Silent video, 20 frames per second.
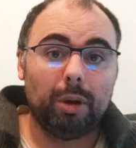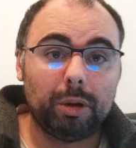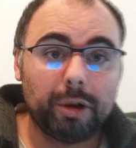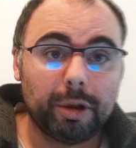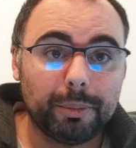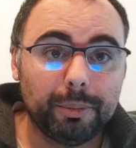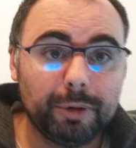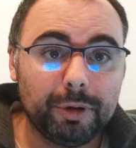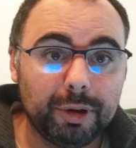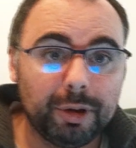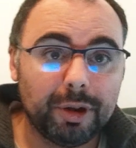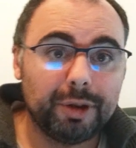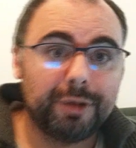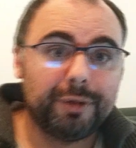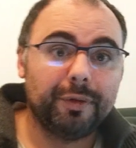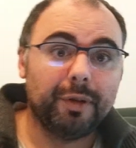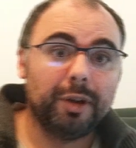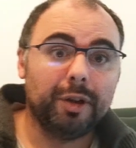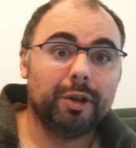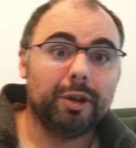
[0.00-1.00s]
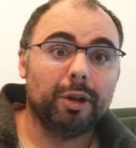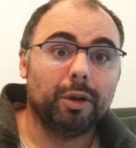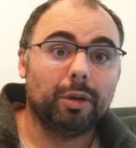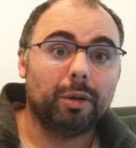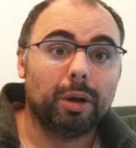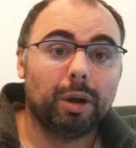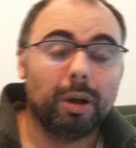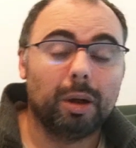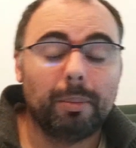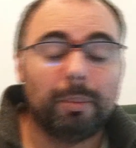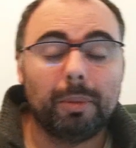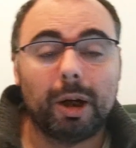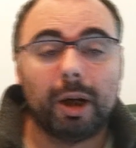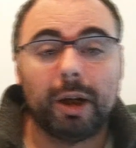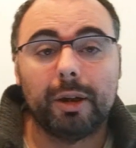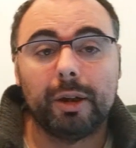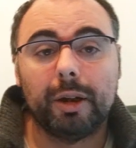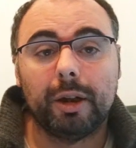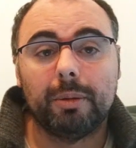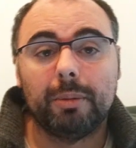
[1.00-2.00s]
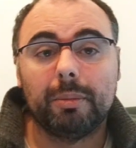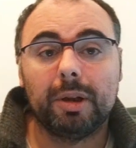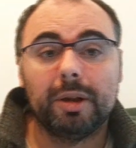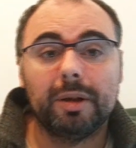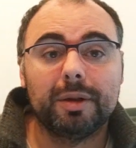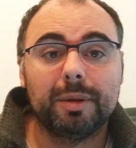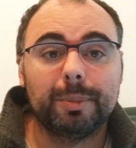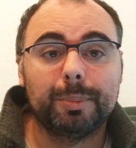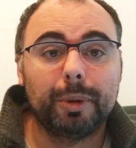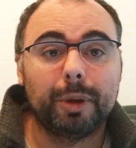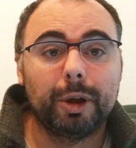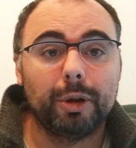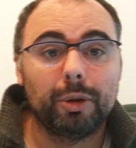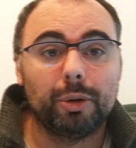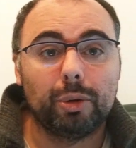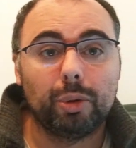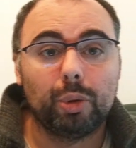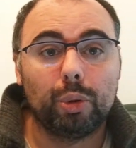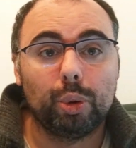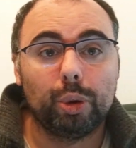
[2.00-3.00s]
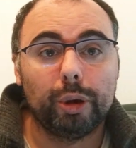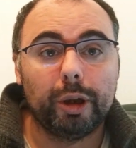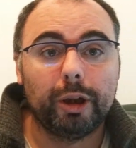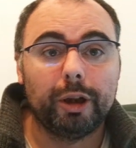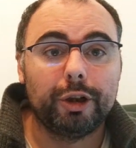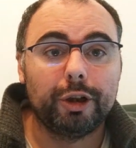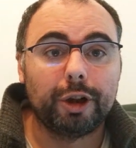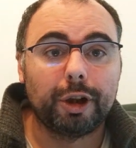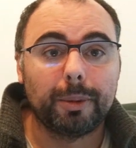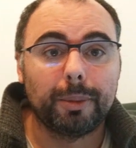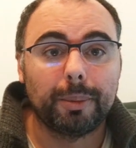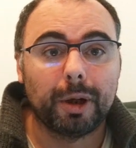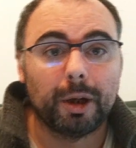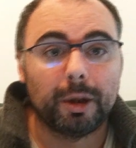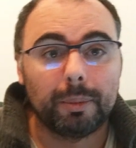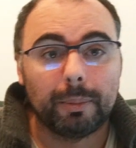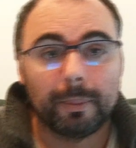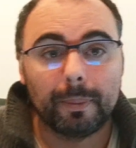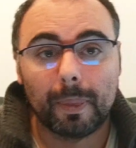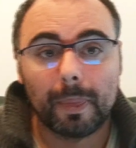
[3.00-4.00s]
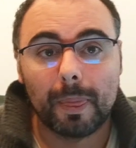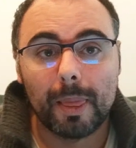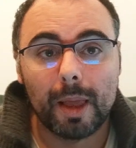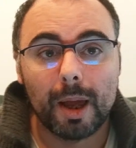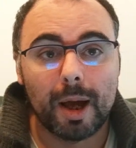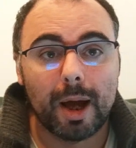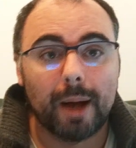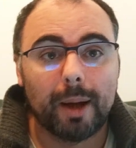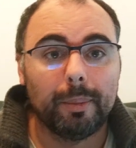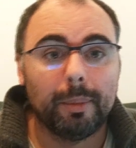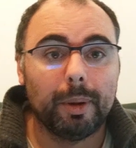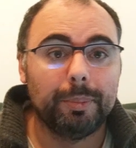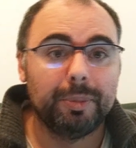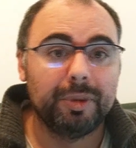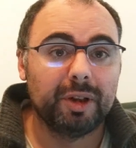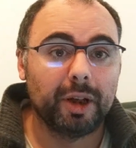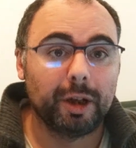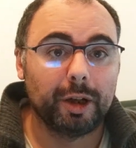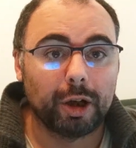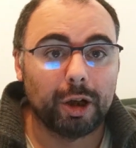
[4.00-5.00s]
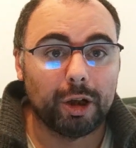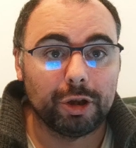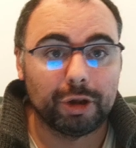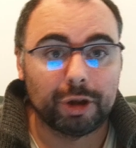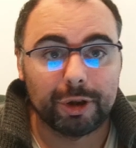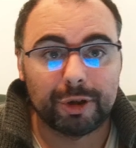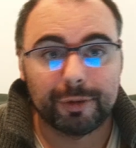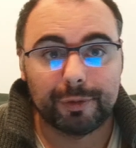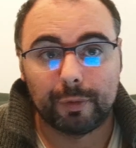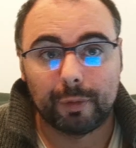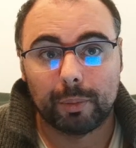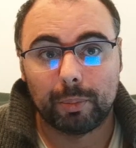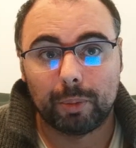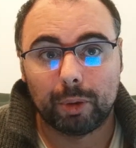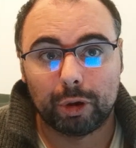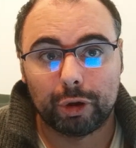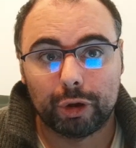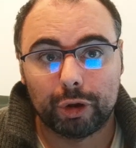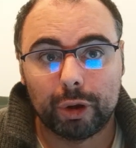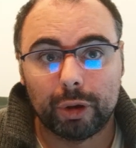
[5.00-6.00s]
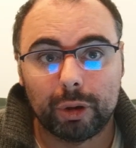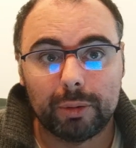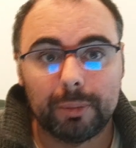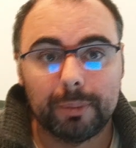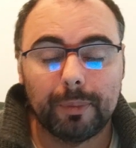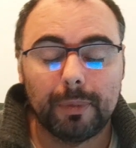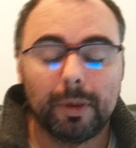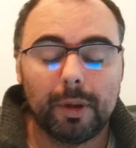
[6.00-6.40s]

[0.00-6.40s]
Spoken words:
Welcome to this video. My name is Pedro Rodrigues Ribeiro. I'm a psychologist from Portugal.